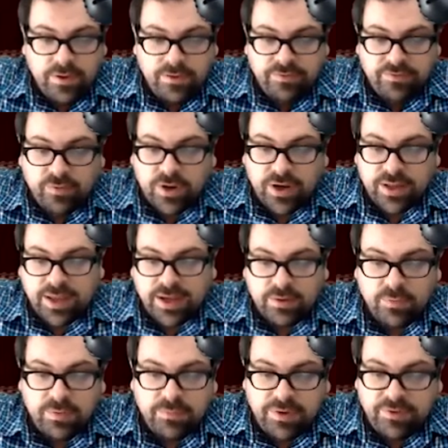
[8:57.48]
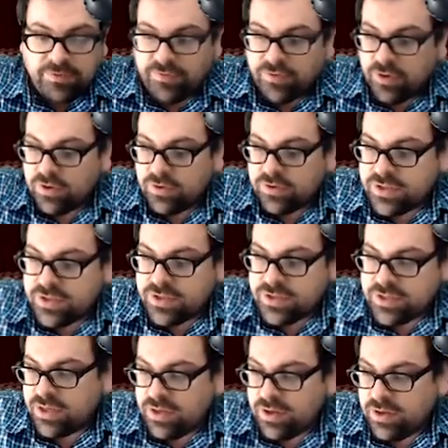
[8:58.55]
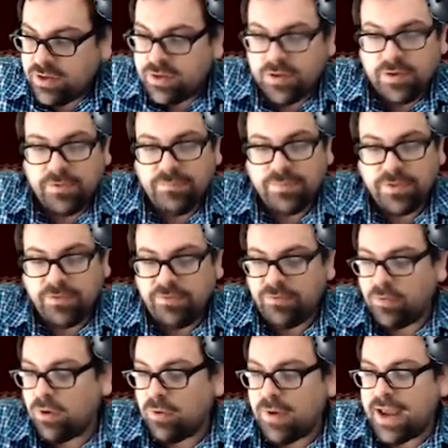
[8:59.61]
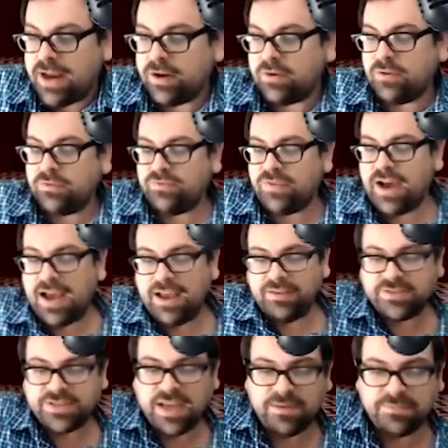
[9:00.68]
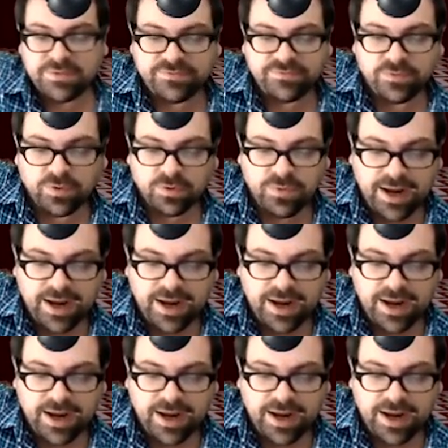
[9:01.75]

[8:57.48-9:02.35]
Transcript: Foiling would be first 4 radical 5 times 4